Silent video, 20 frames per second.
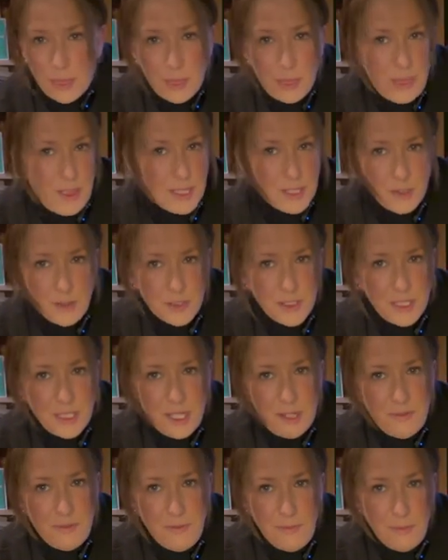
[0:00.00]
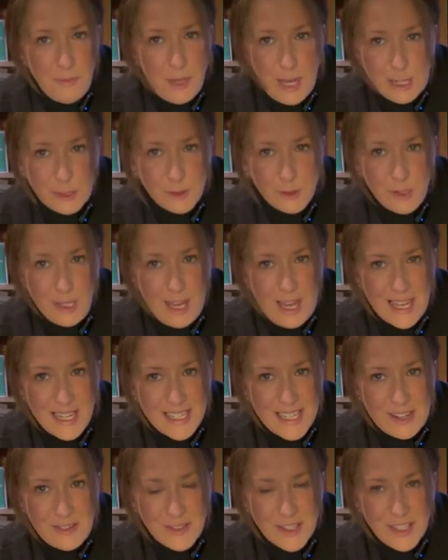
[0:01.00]
there's not enough natural
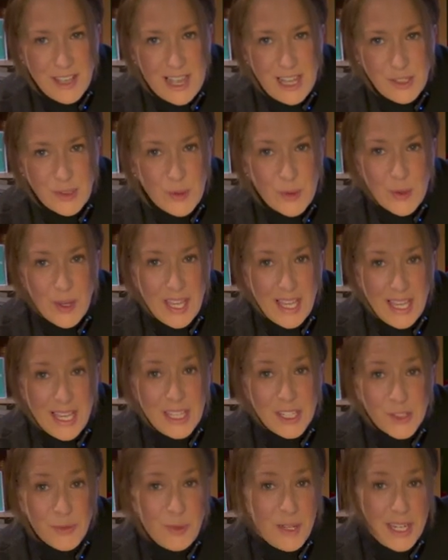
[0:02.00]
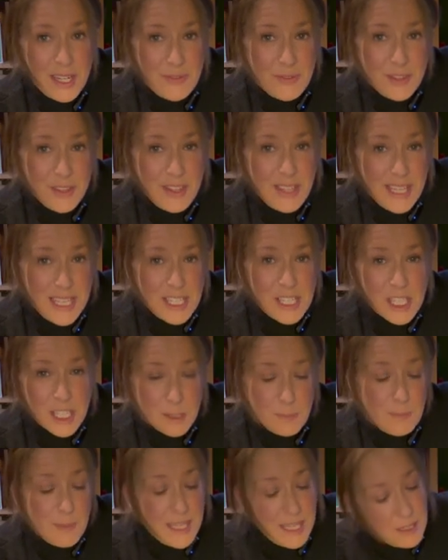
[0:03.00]
light outside or heat really for these
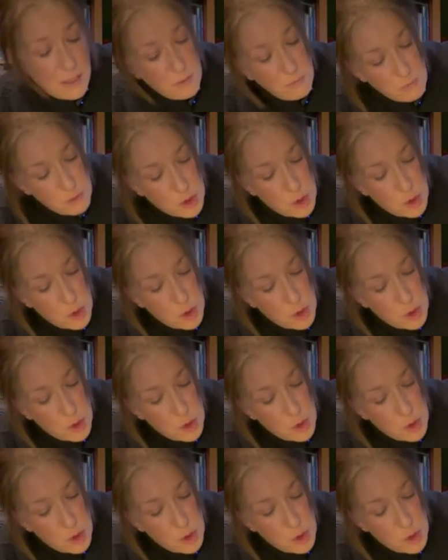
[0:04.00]
to be